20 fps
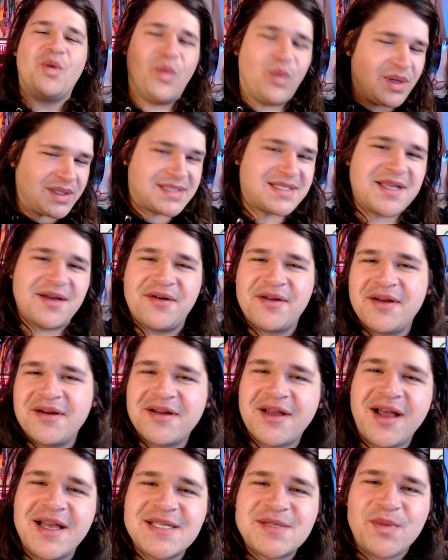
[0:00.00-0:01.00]
What's going on,
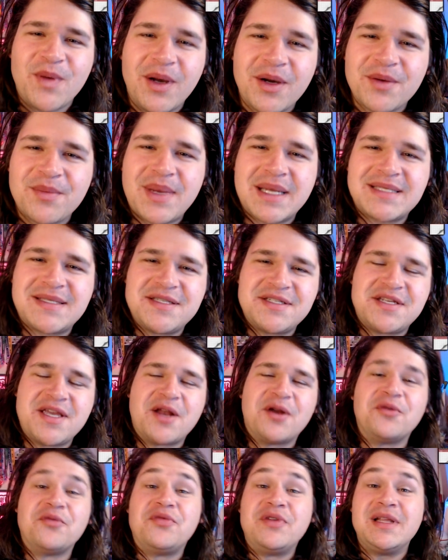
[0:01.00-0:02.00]
guys? Welcome back to the
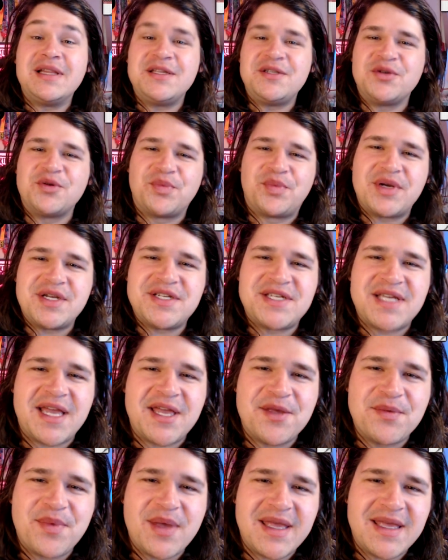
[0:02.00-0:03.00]
channel. Really do appreciate
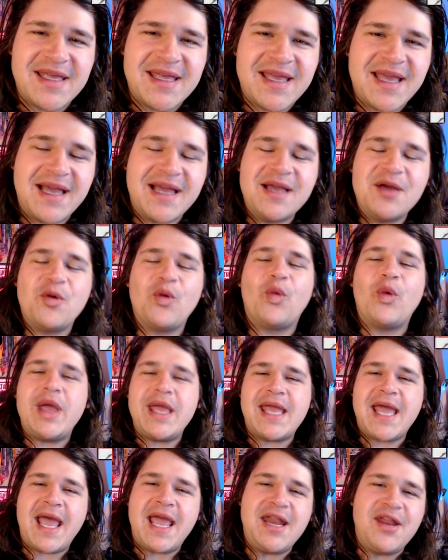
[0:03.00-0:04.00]
you being here.
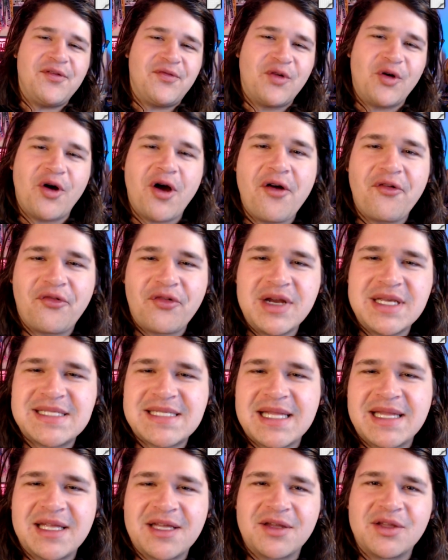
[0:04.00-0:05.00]
Week 84 of
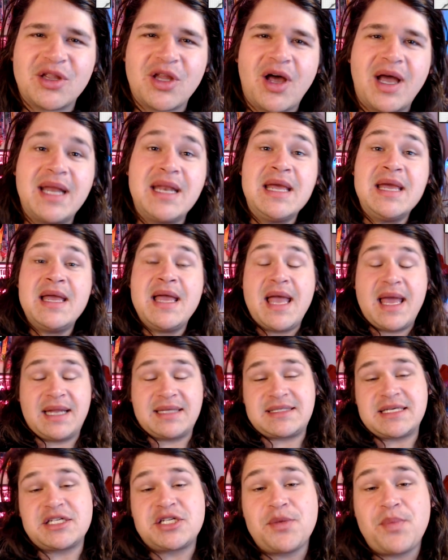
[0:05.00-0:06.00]
reselling online, and
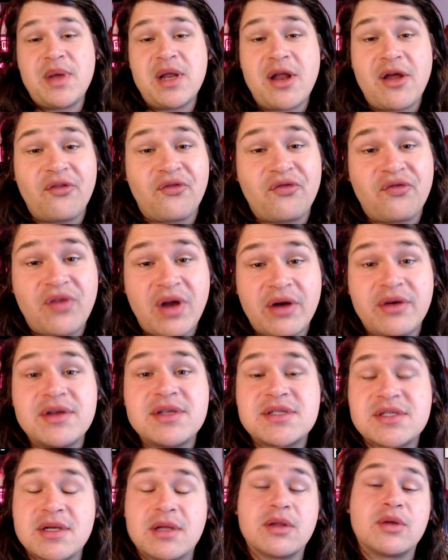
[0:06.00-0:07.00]
it's actually been a very
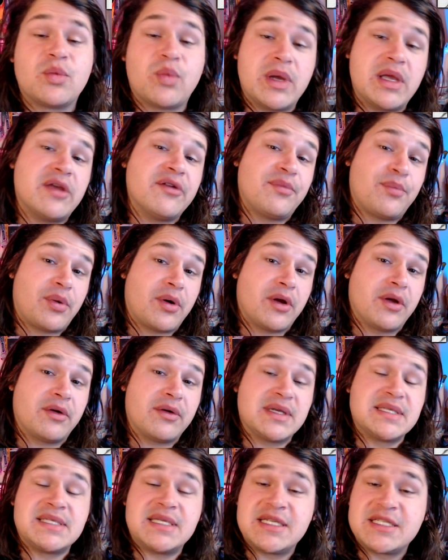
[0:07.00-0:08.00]
solid week of
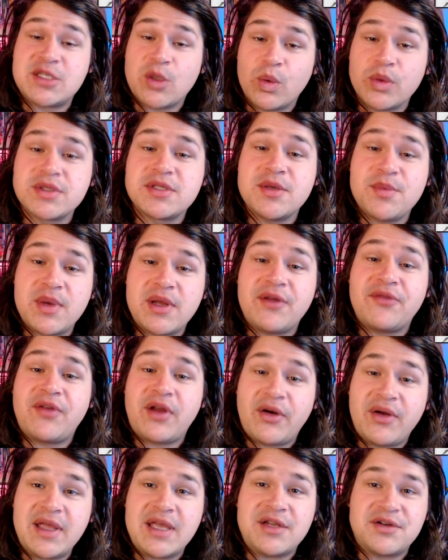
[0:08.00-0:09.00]
progress, and it's also been a
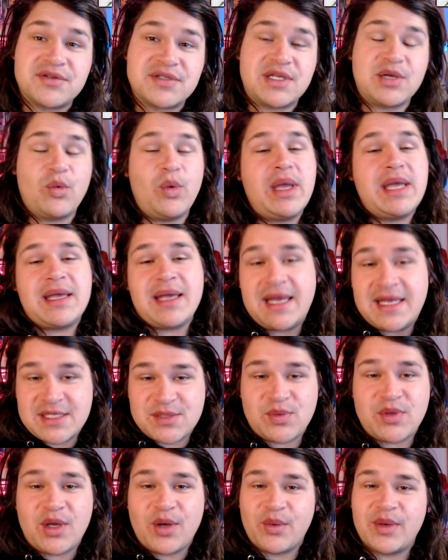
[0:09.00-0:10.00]
very interesting week. As
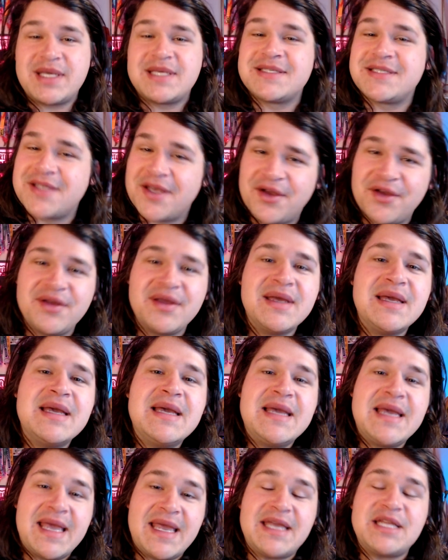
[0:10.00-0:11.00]
we always know,
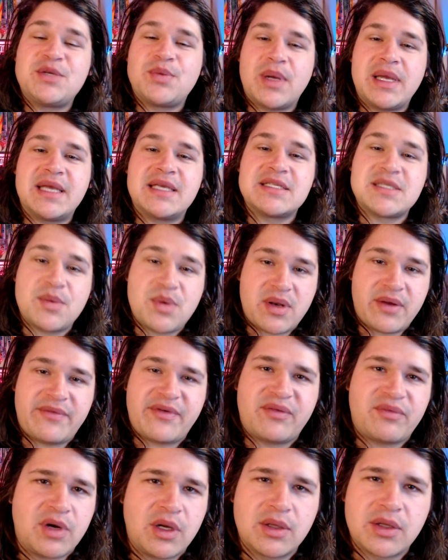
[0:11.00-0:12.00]
each week is a bit of
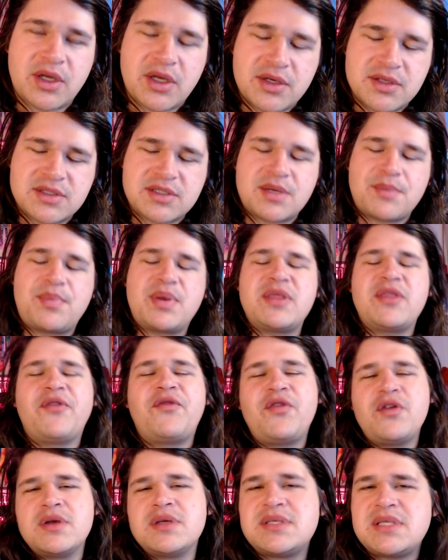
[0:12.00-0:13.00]
a roller coaster. But the
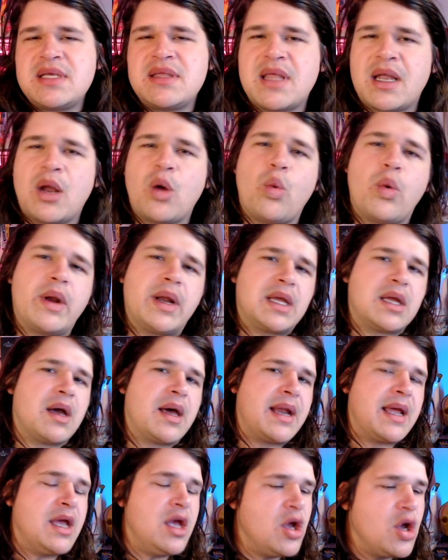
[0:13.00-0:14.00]
first thing that I want to
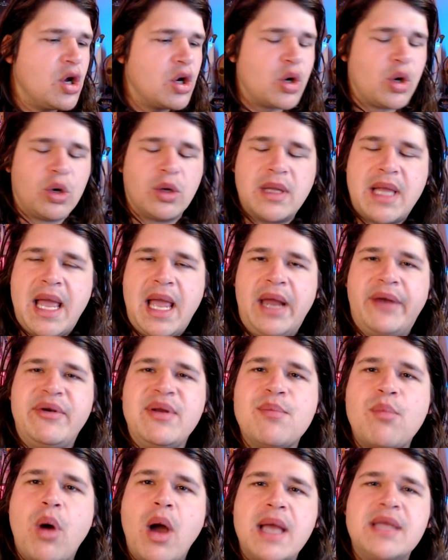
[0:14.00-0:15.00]
kind of call out and
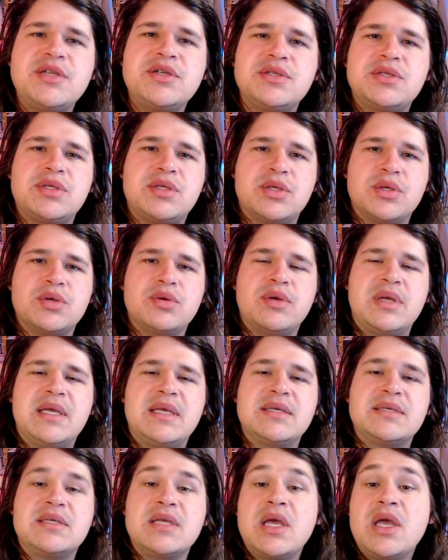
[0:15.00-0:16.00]
remind you to do
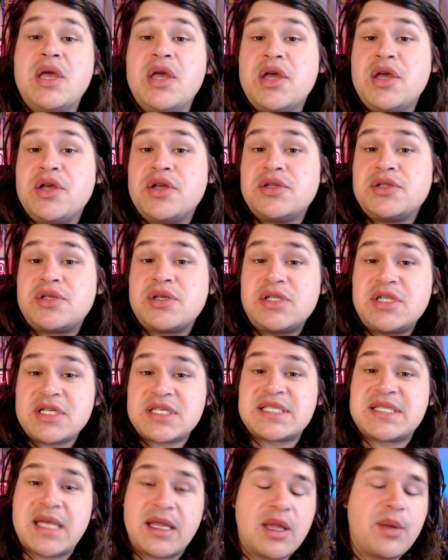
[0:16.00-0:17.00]
is to
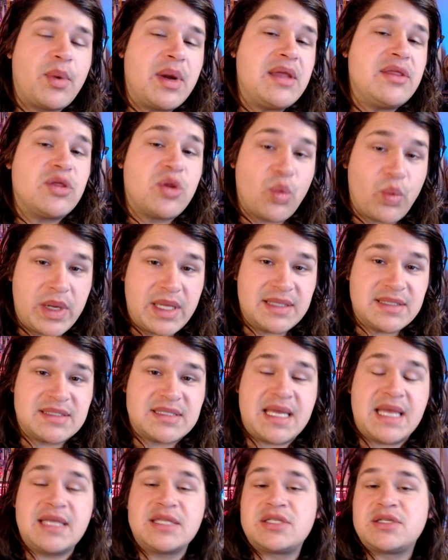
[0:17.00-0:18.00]
just celebrate the
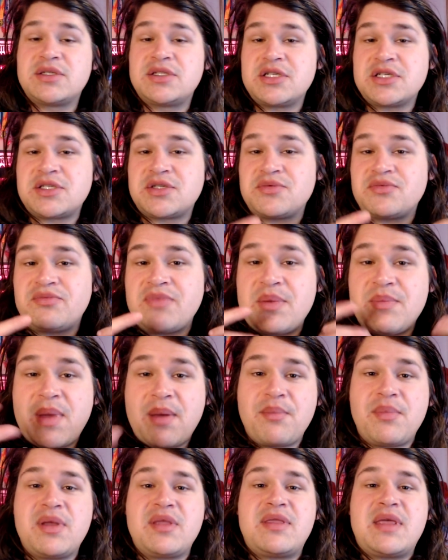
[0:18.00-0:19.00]
wins, and to just
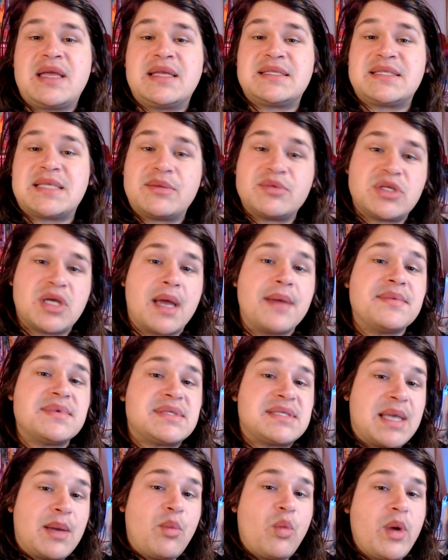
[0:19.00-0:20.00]
remember that sometimes
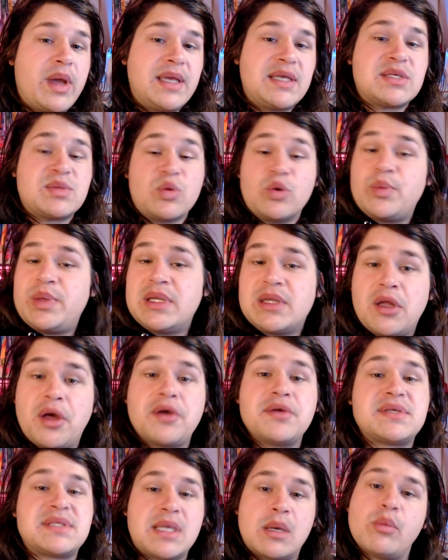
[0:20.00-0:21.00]
some weeks will be
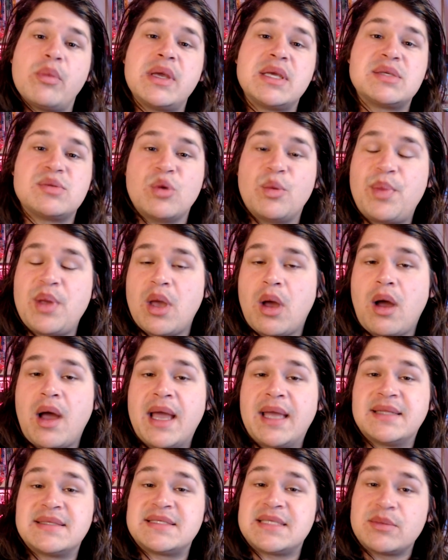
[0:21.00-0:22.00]
low, some weeks will be
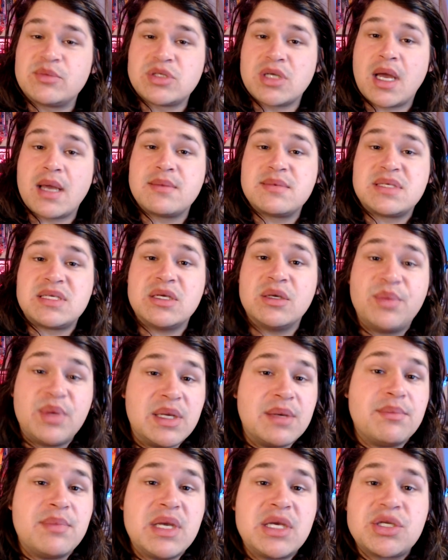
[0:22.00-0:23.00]
high, and sometimes it'll be
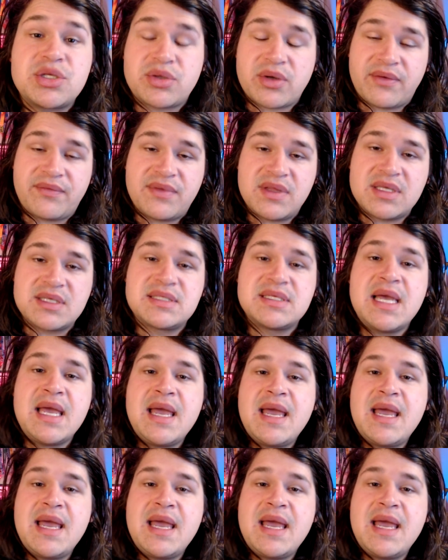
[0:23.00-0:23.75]
a mixture of this.